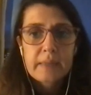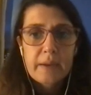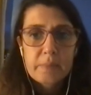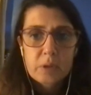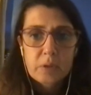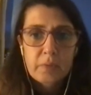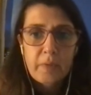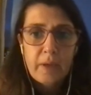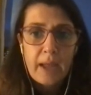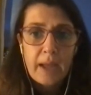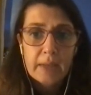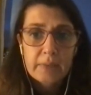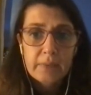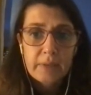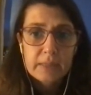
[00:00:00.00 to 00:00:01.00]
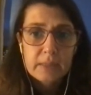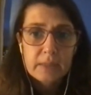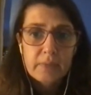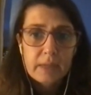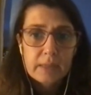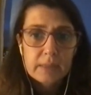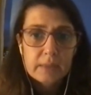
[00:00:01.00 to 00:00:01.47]
terms of adverse
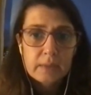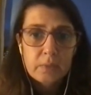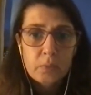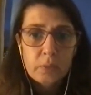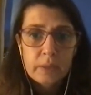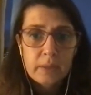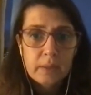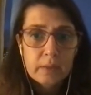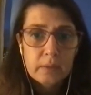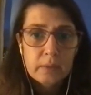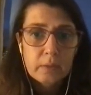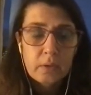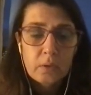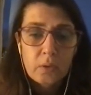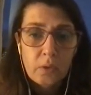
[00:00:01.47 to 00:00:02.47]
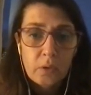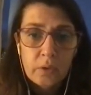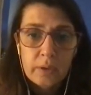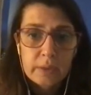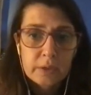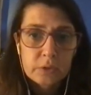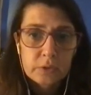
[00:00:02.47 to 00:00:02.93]
events, we
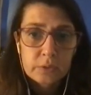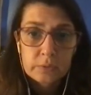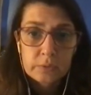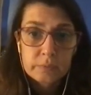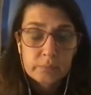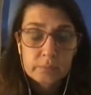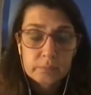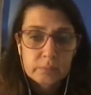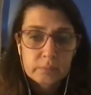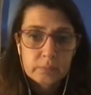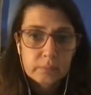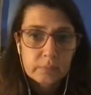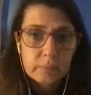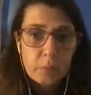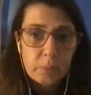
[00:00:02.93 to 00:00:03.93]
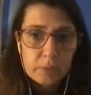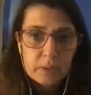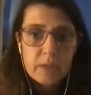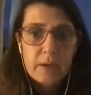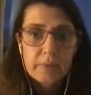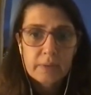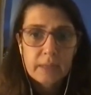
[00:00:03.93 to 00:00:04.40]
only
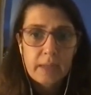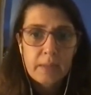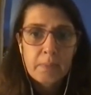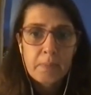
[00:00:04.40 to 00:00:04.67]
observed a